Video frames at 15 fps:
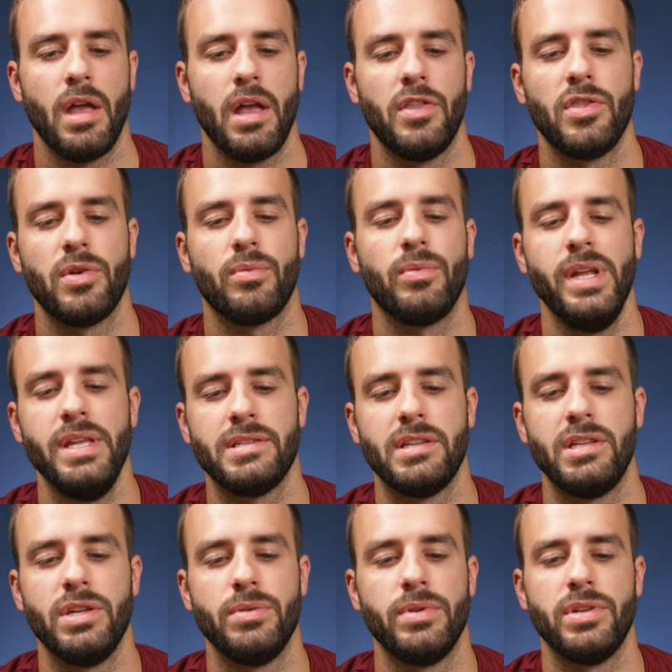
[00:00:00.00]
And the
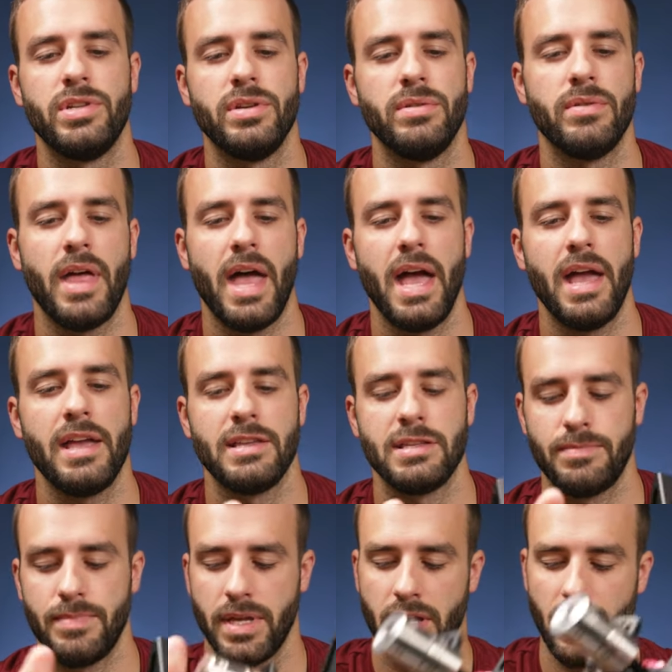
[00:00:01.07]
reason you would do that is
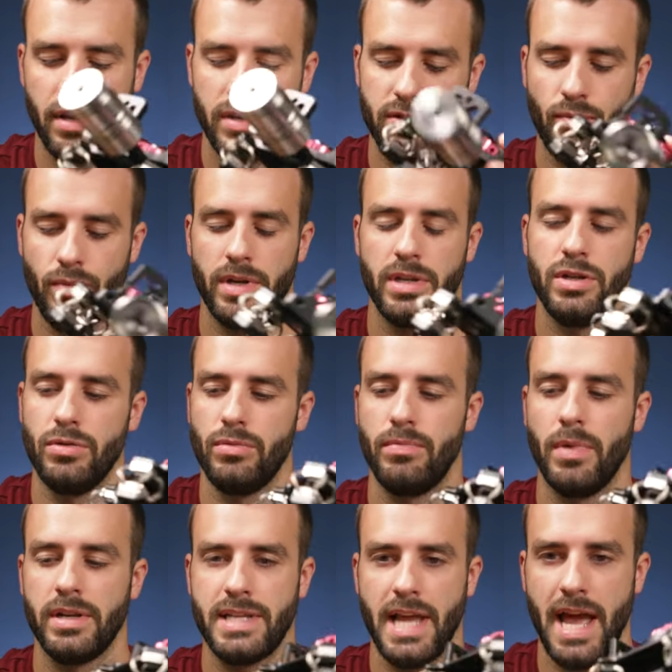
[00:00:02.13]
because when you
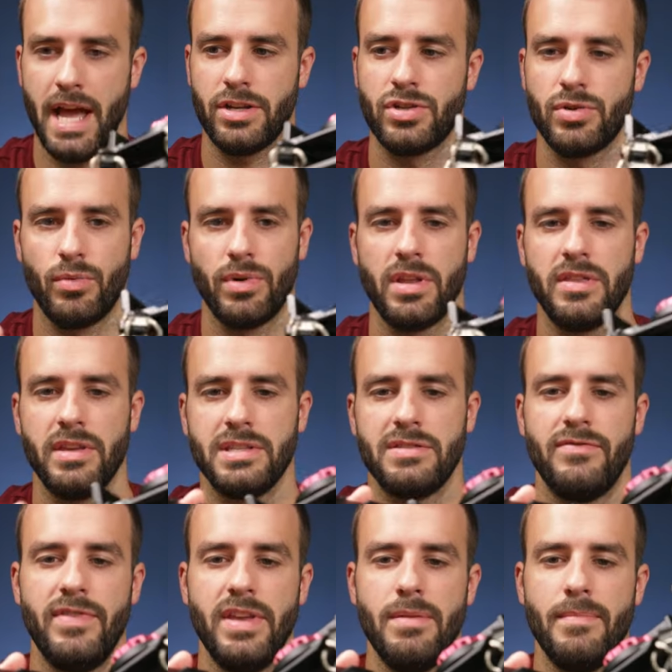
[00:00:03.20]
attach one of these
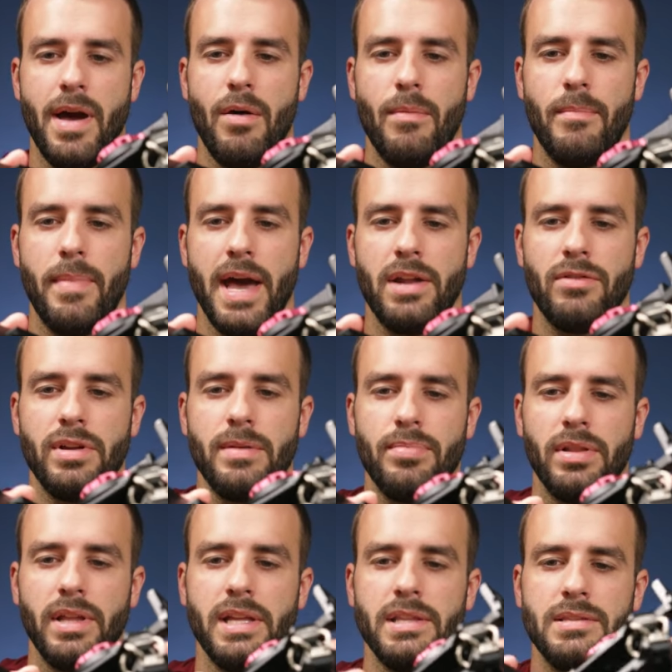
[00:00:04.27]
V-mount battery
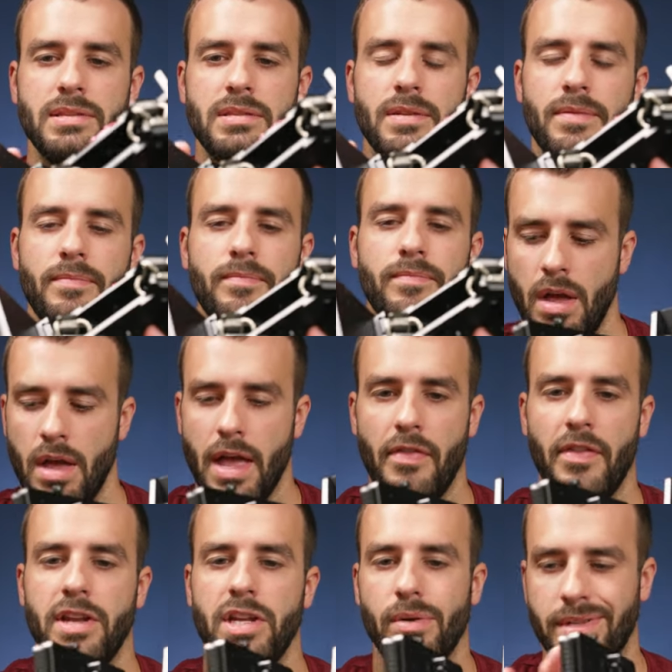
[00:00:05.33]
plates, and
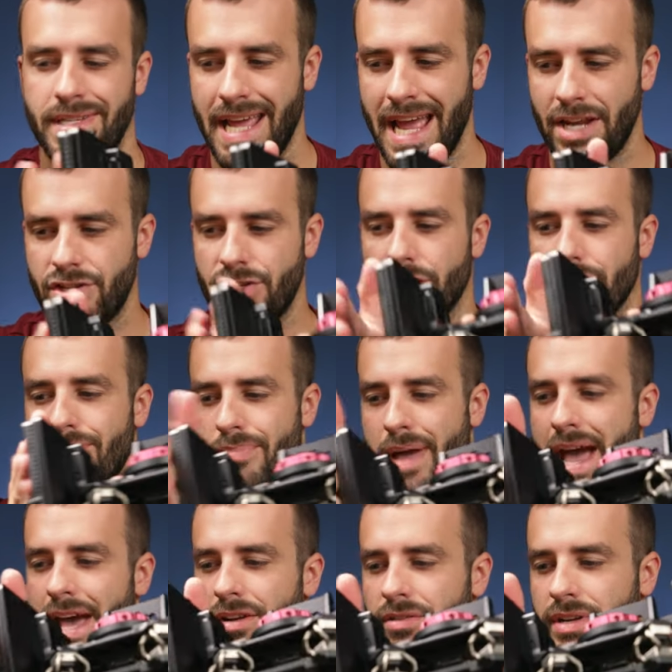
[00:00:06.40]
then you attach your
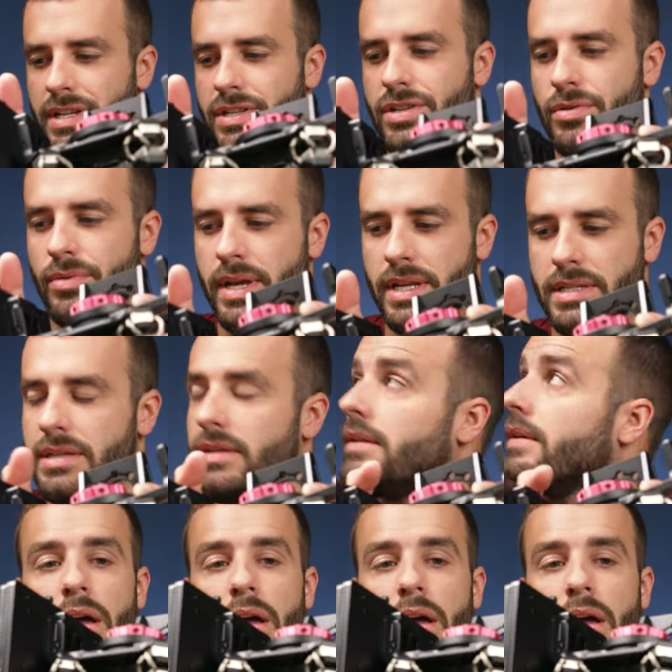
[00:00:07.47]
battery to it,